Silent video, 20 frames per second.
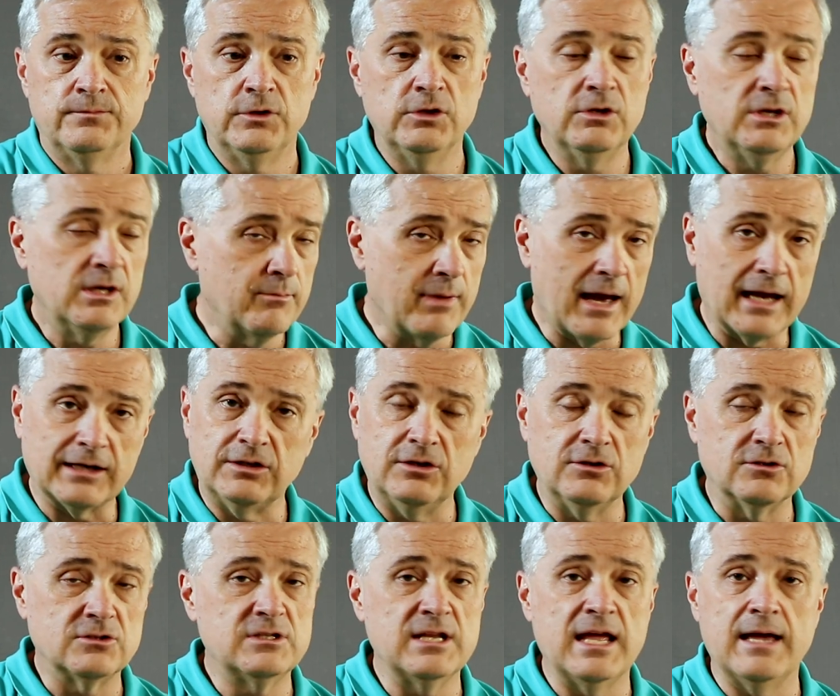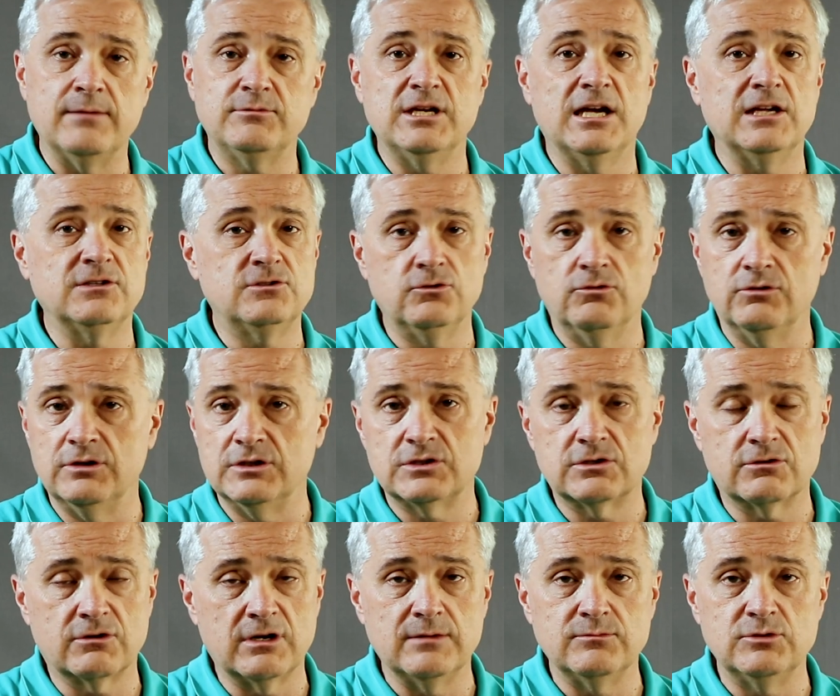You can get back to your Snapchats and your
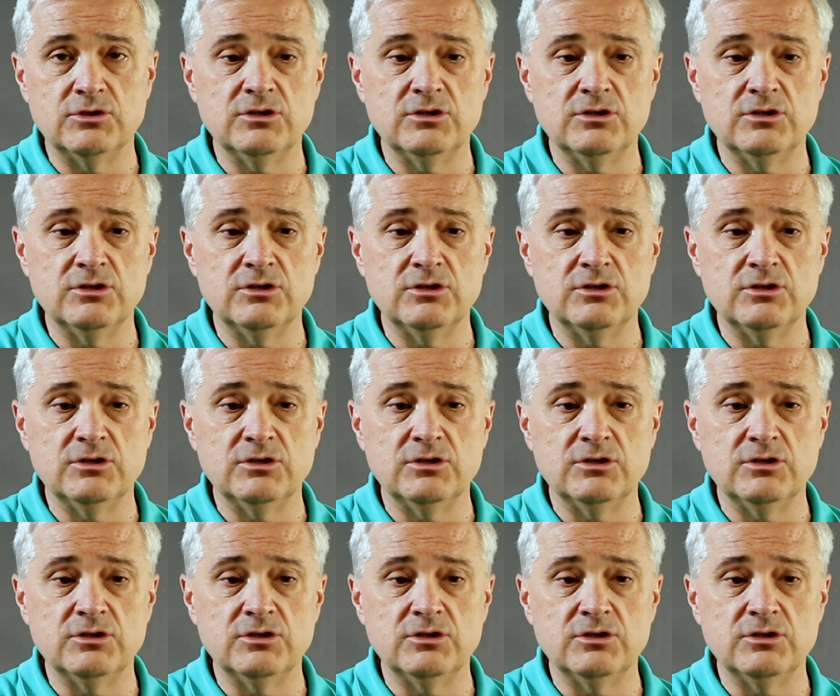Instagrams.